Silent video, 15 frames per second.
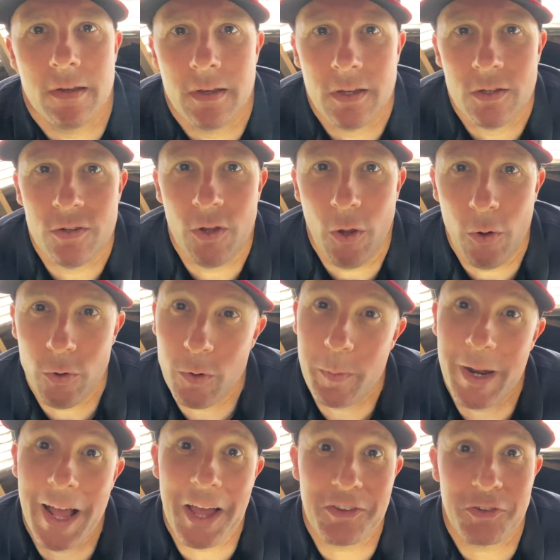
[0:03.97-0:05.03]
So you've
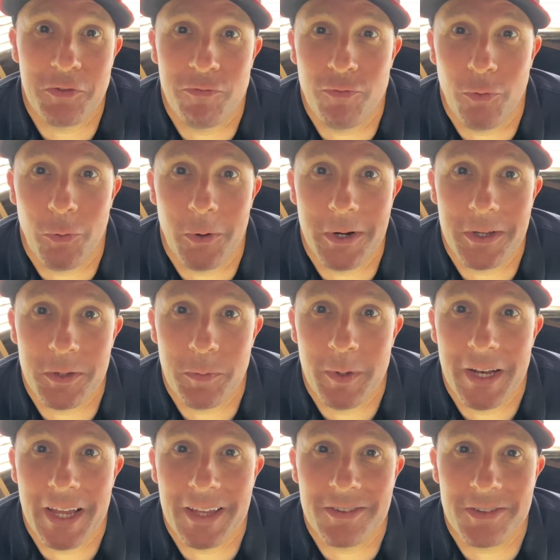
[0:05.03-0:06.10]
been asking for it. You've been
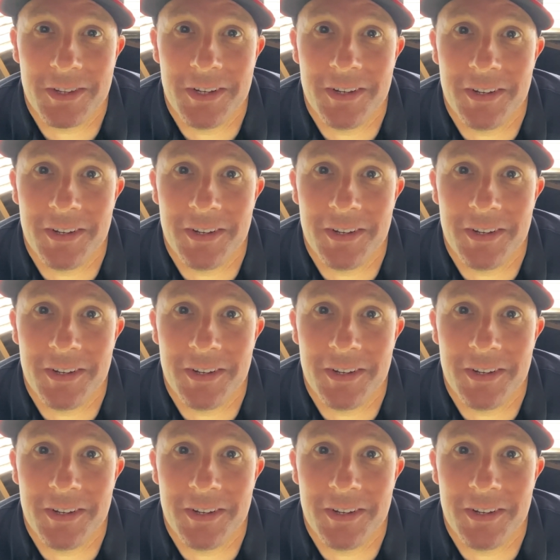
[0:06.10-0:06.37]
asking